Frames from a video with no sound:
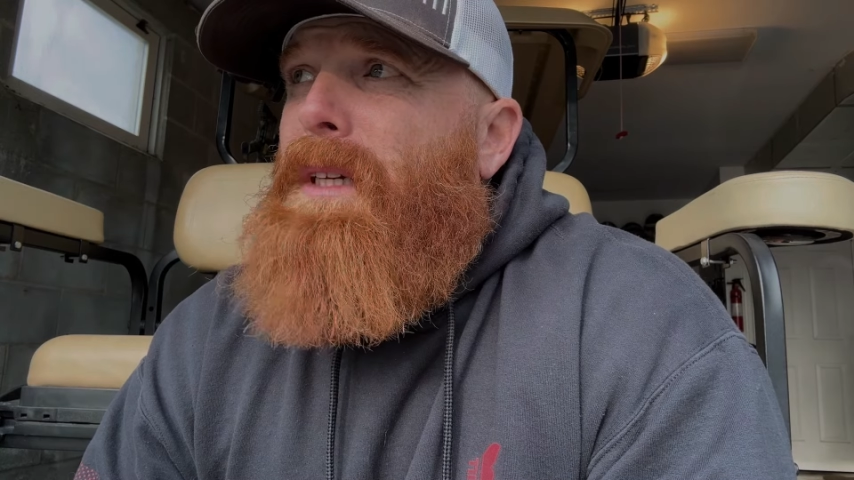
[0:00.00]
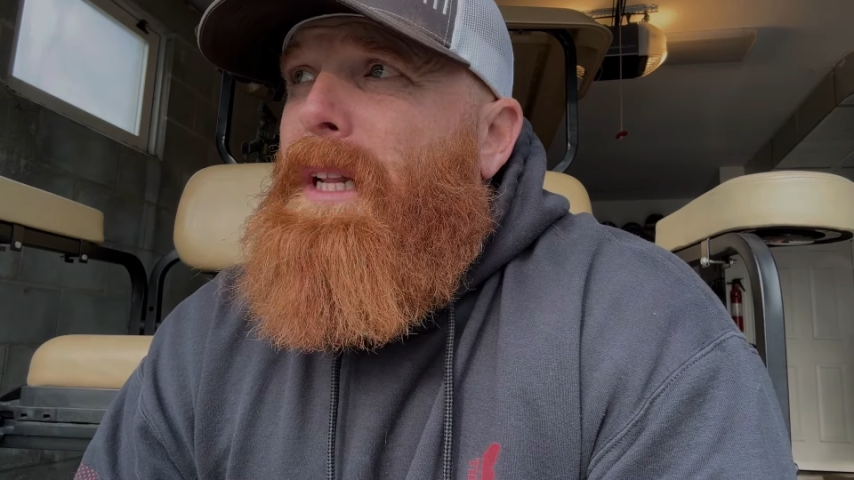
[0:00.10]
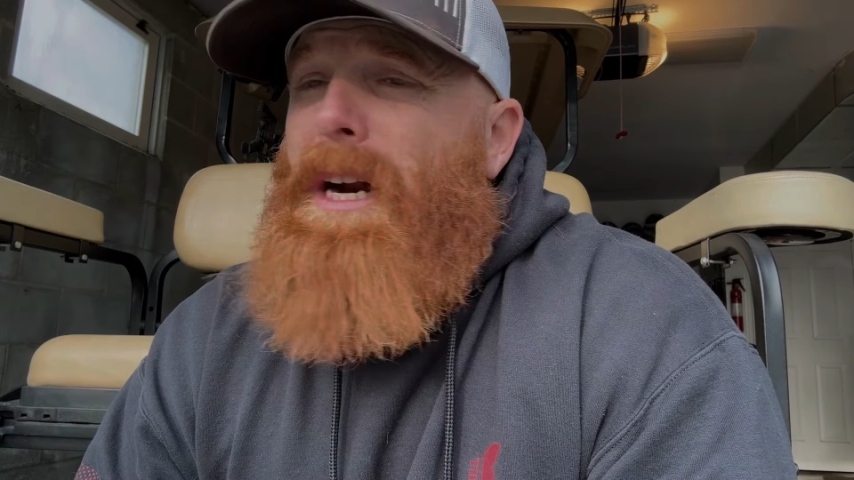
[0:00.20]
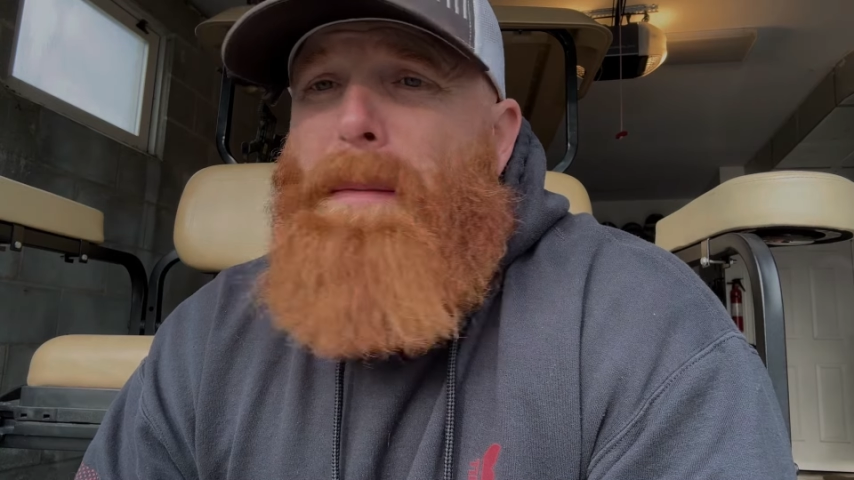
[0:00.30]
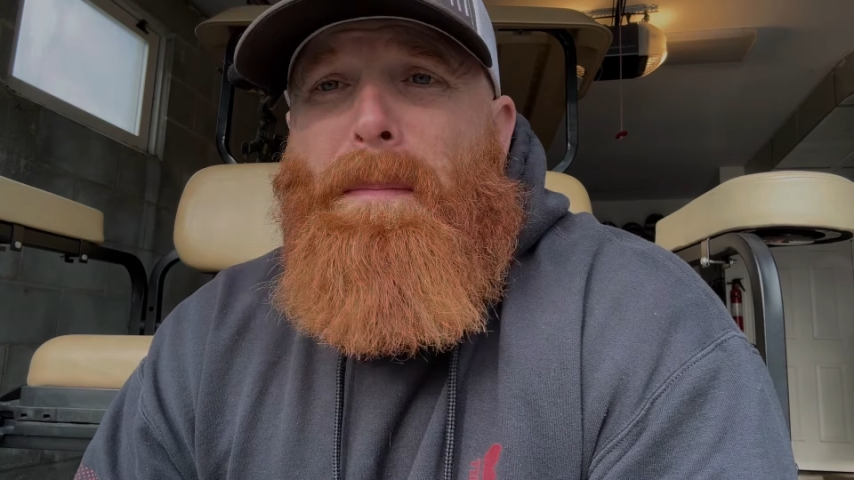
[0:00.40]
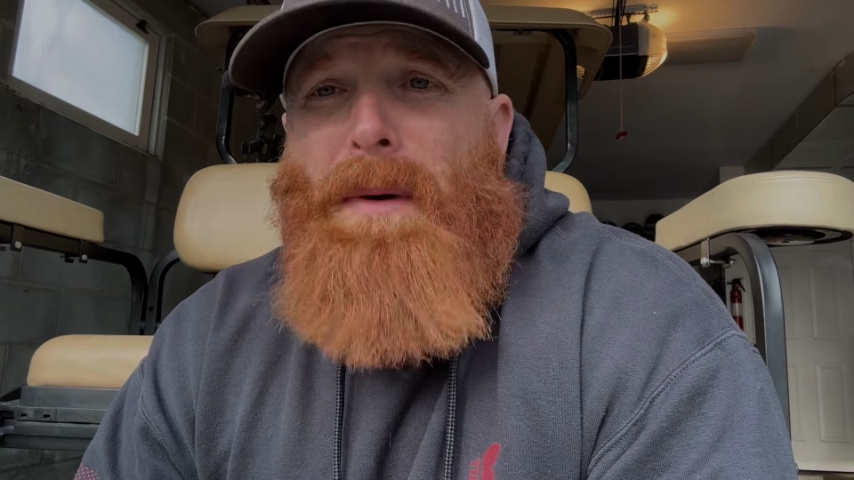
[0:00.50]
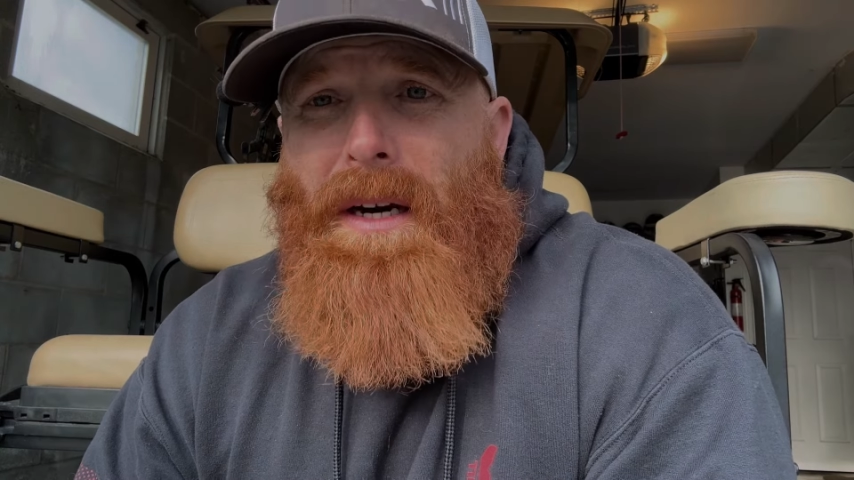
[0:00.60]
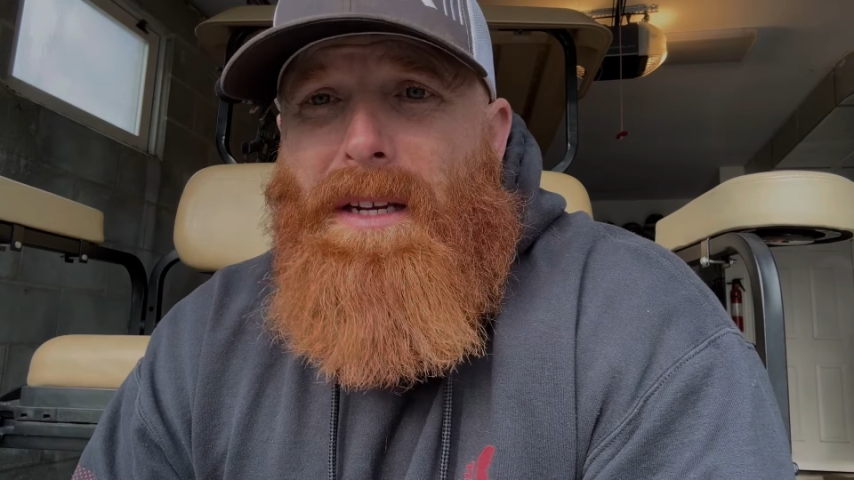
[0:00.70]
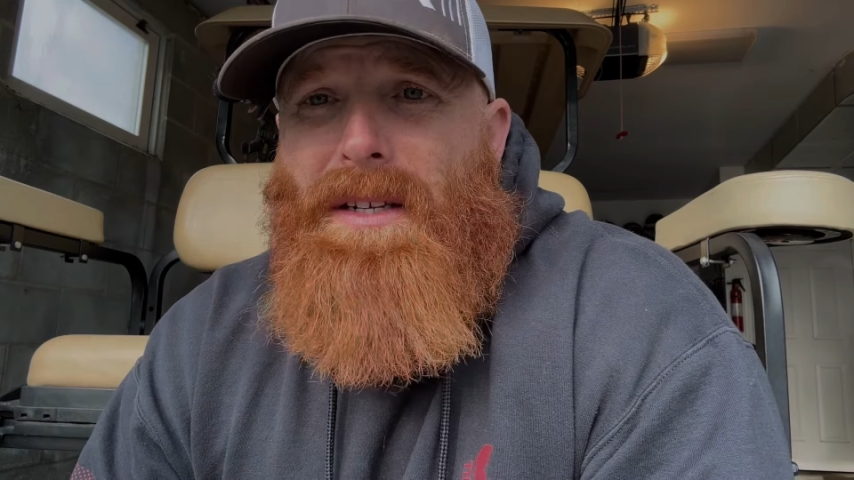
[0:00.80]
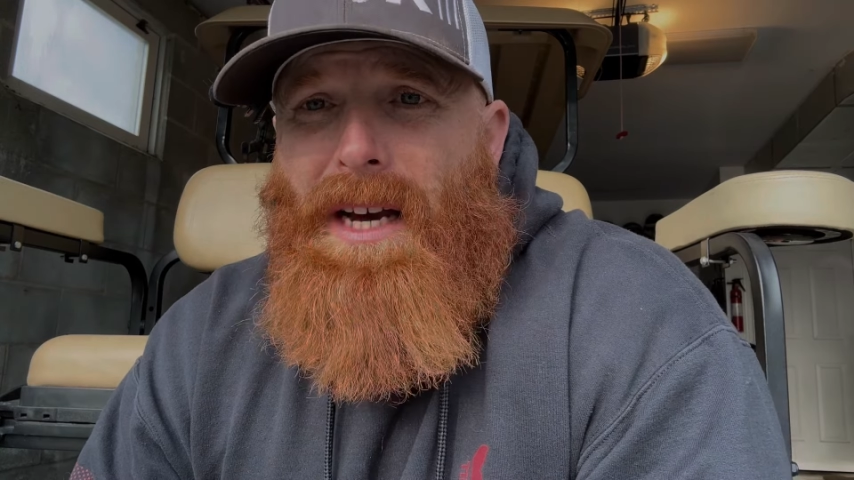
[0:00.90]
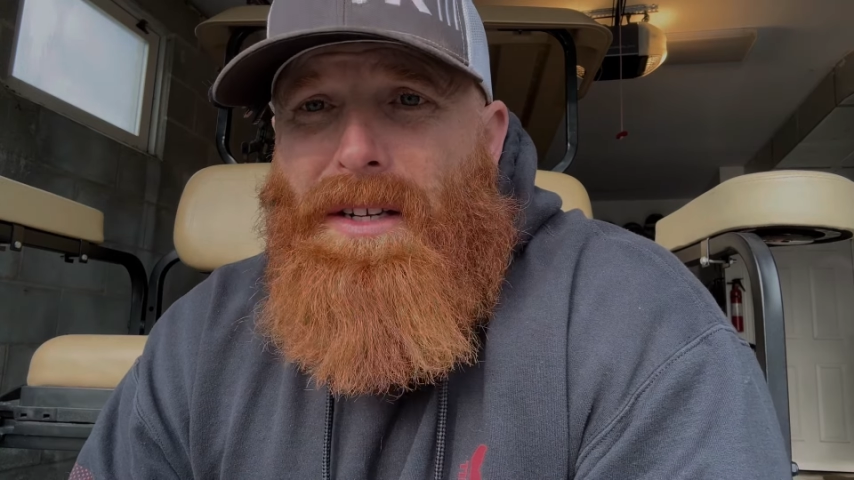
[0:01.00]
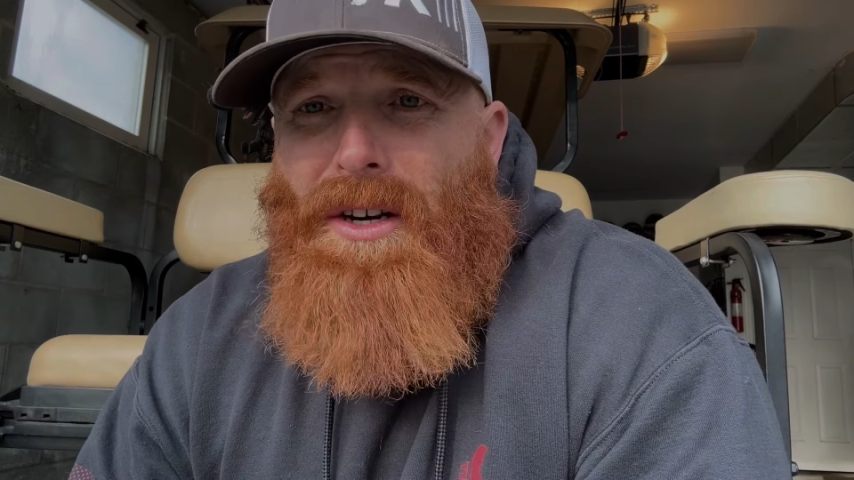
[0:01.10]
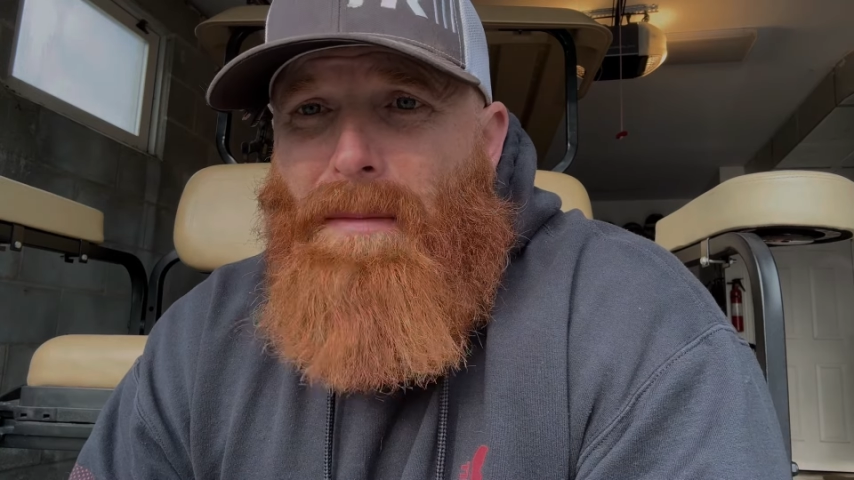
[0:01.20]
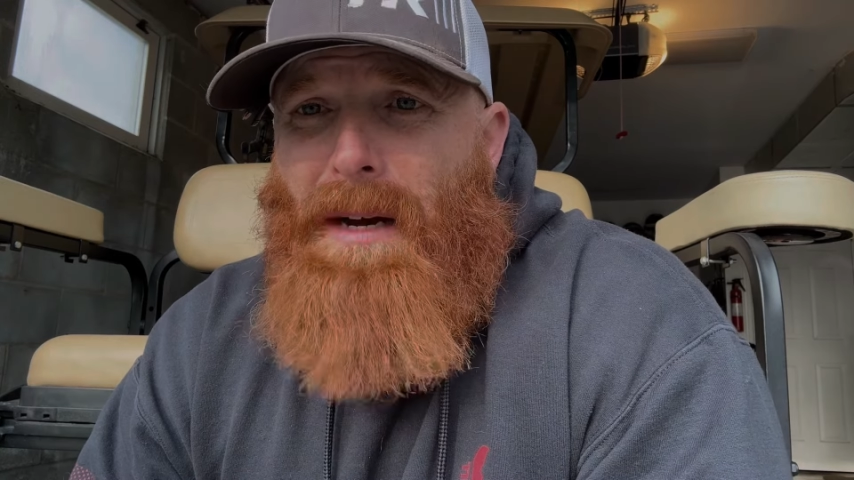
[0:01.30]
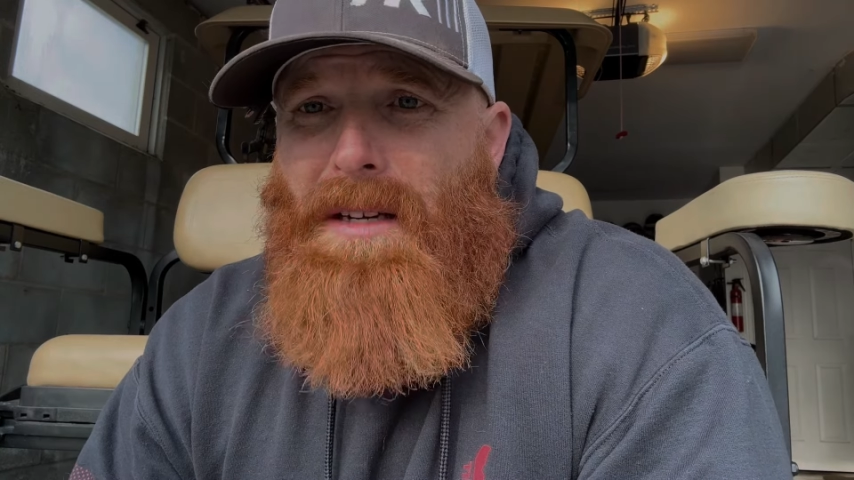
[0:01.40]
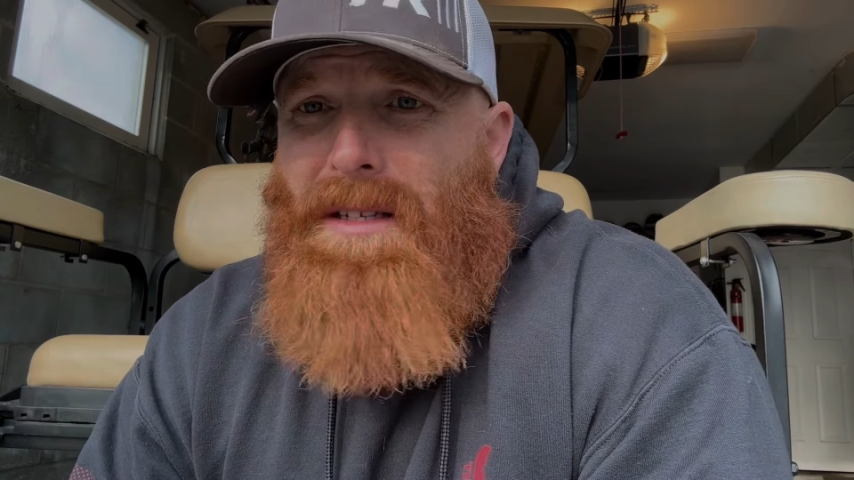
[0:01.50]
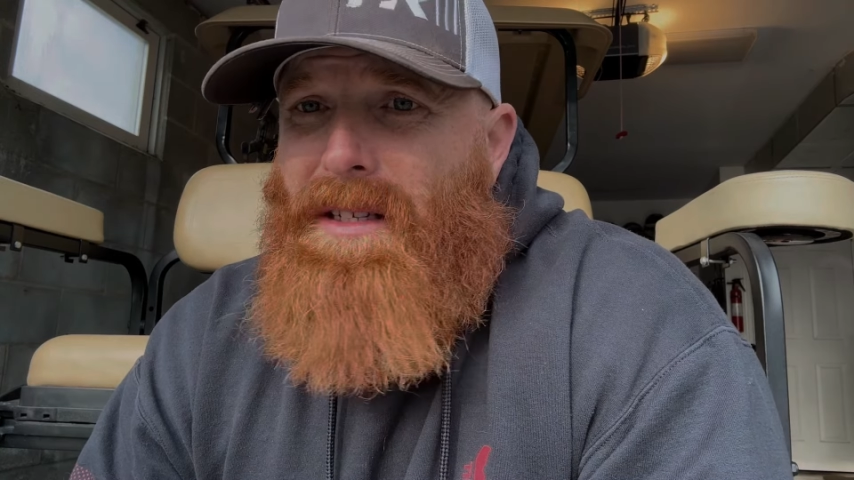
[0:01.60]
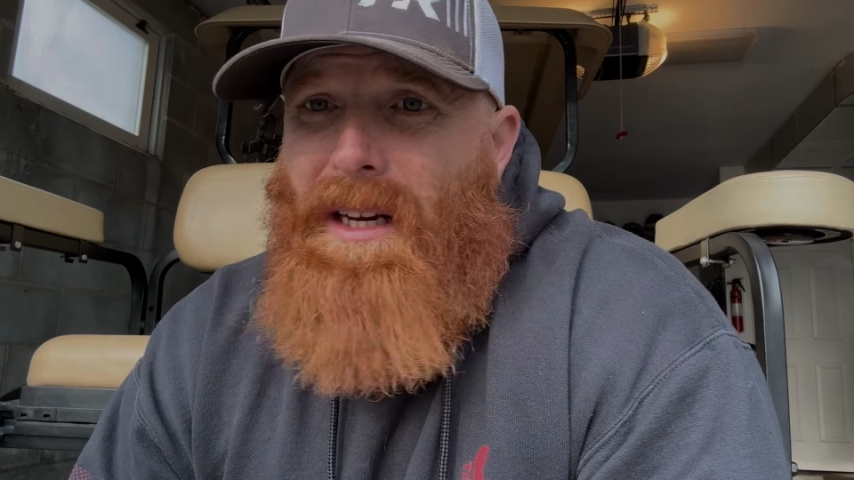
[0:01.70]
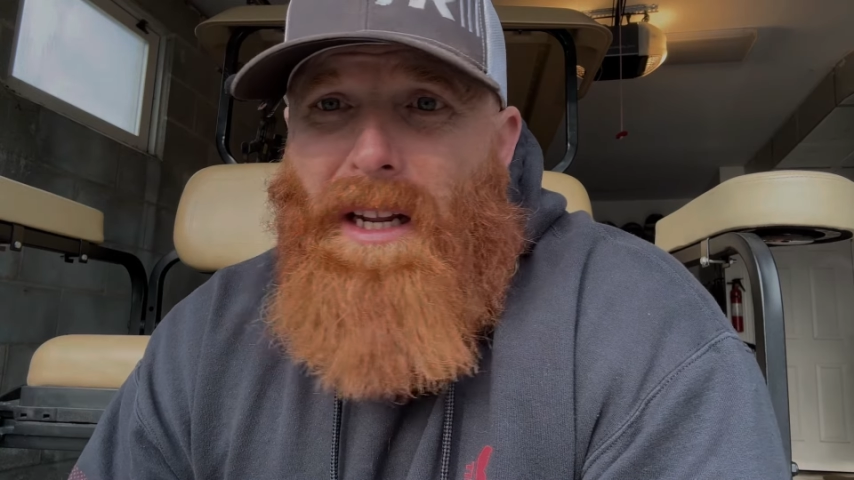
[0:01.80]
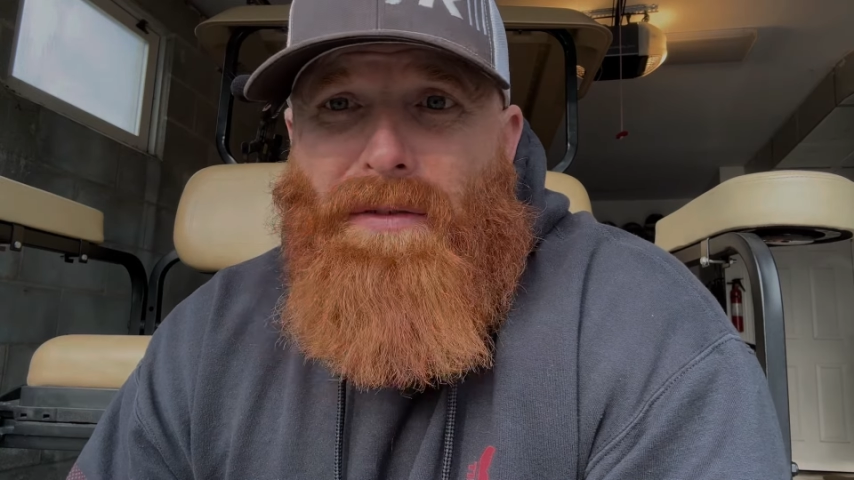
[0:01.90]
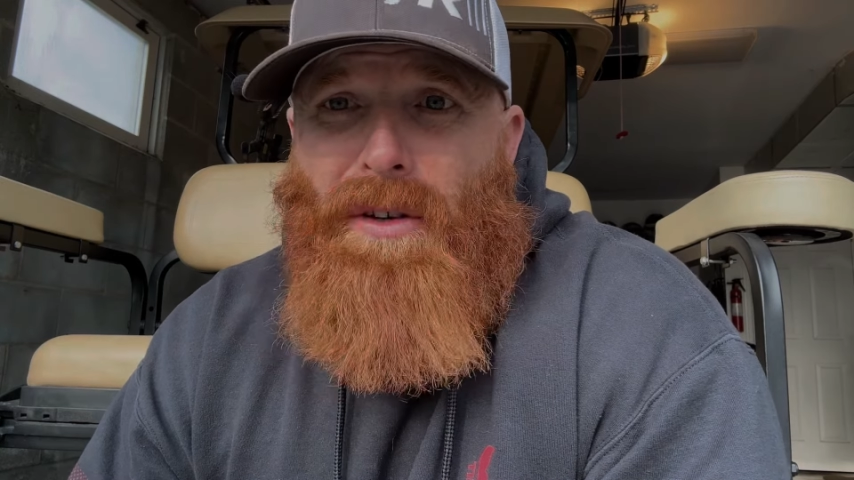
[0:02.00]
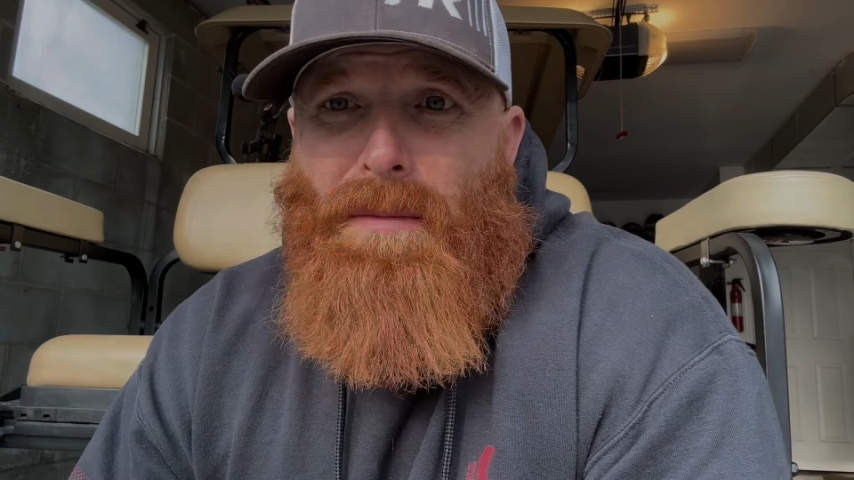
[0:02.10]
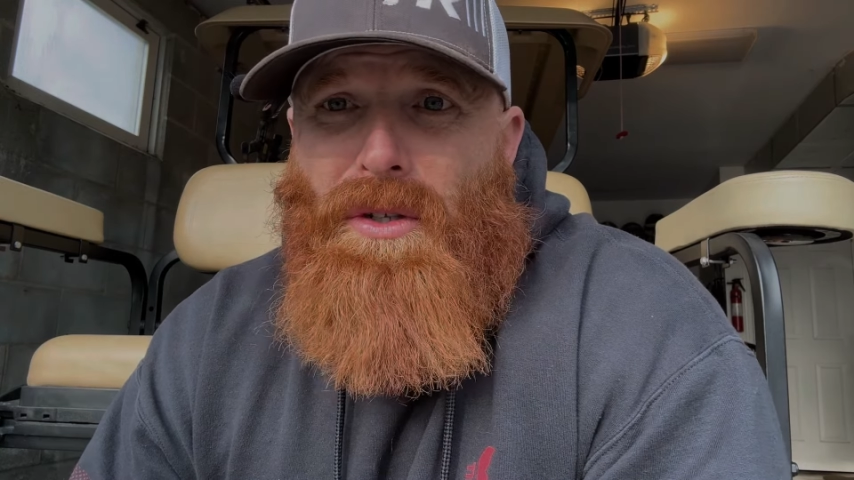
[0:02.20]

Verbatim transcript: a lot of my buddies had Duramaxes and they loved them.